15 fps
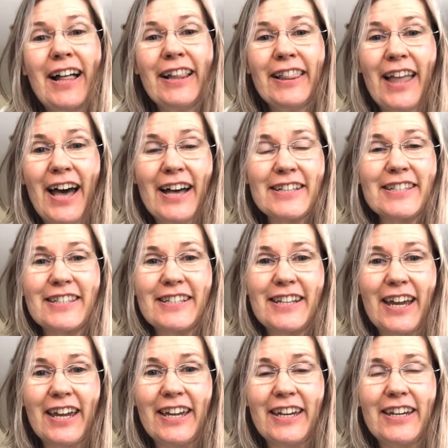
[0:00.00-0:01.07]
last
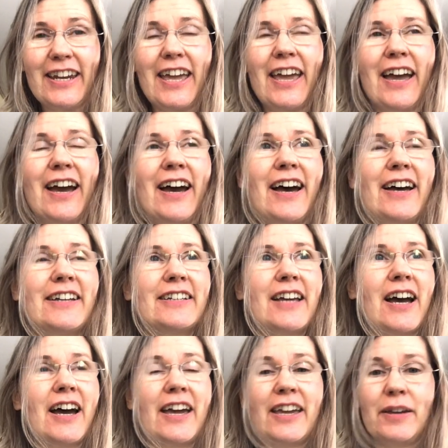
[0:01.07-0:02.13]
night, and
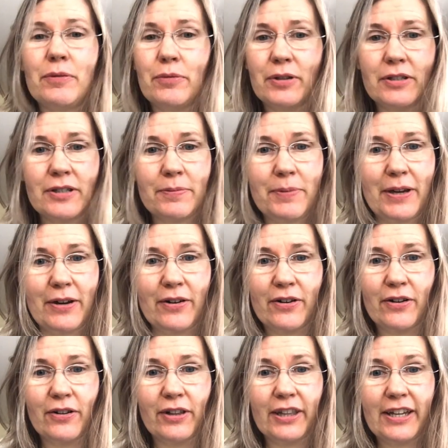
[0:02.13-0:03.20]
I went to bed
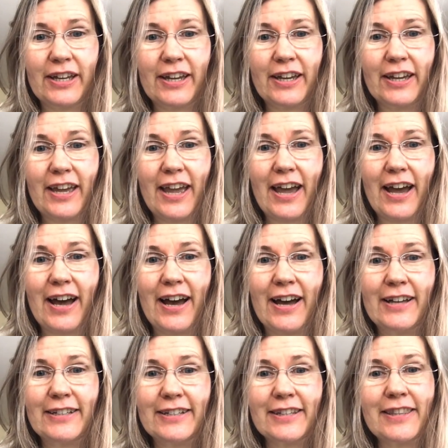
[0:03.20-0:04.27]
early,
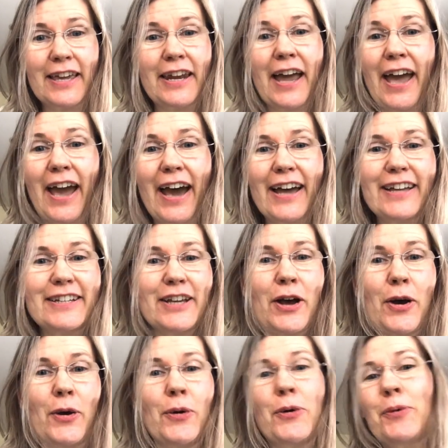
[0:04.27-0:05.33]
and then I had
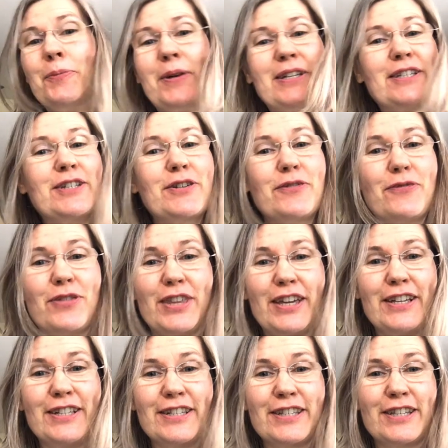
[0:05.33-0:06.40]
a whole bunch of
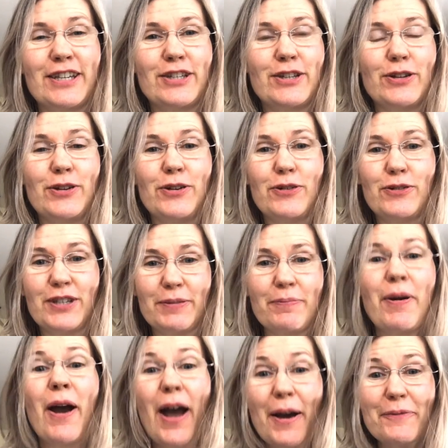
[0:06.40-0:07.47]
things to do to
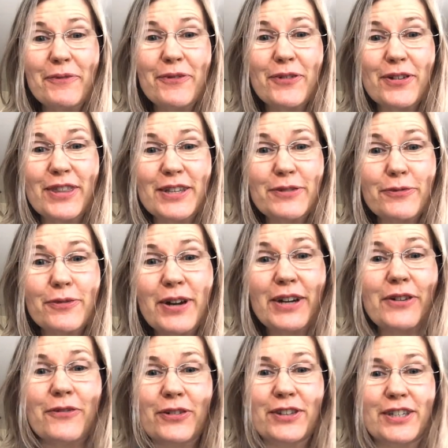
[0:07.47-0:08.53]
prep for this
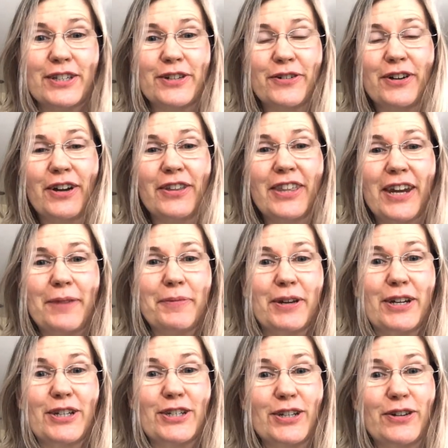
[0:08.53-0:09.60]
wonderful tutorial that I'm
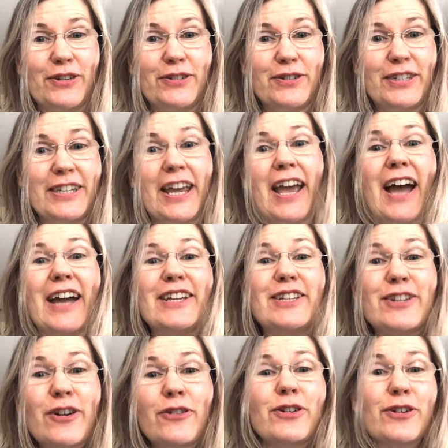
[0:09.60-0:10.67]
going to show you today. I
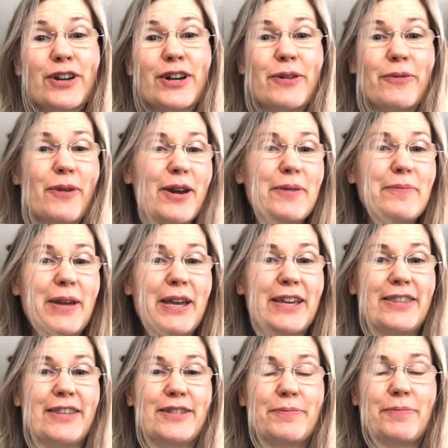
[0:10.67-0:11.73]
know you're going to want to
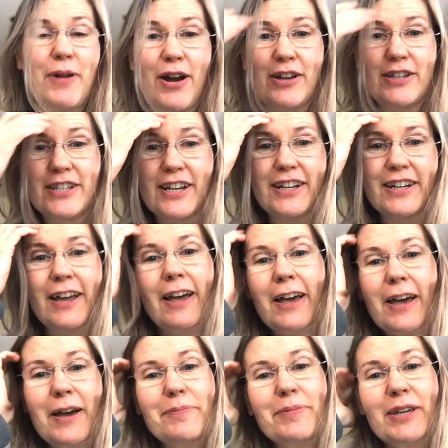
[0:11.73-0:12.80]
make this project
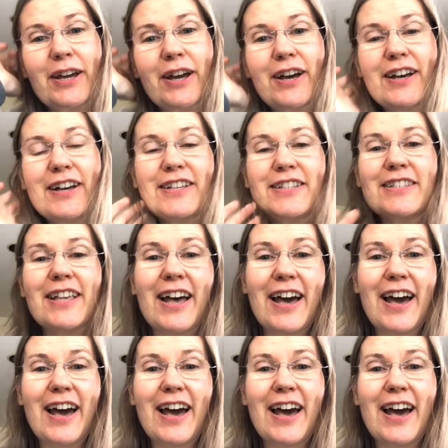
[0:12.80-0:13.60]
because